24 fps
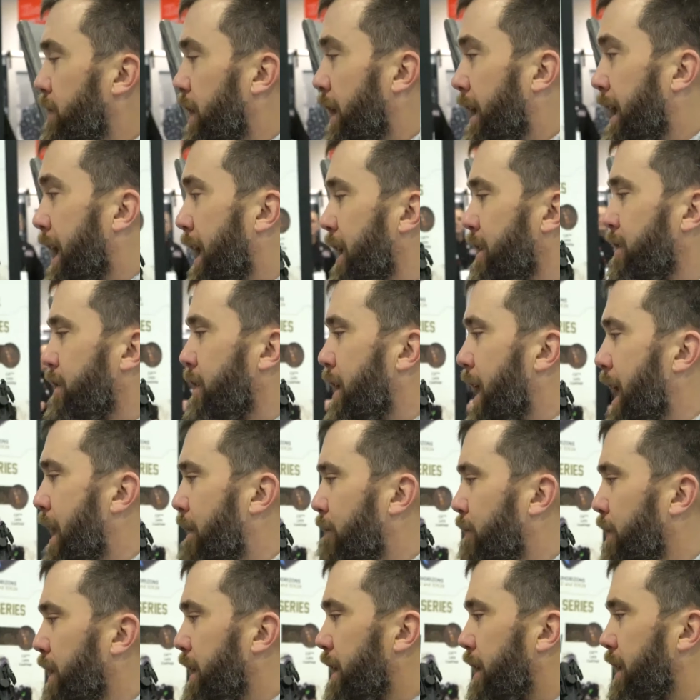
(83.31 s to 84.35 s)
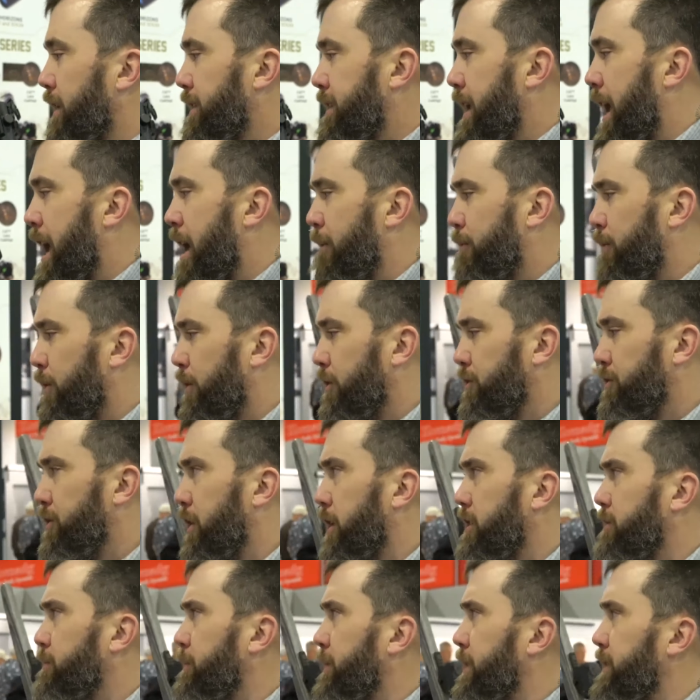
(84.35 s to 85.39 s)
Again, you have the diopter
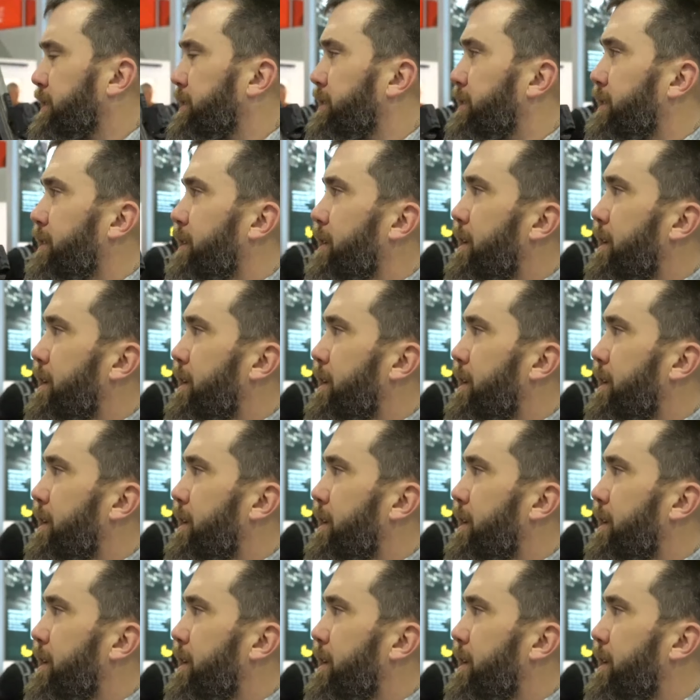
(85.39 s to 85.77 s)
adjustments.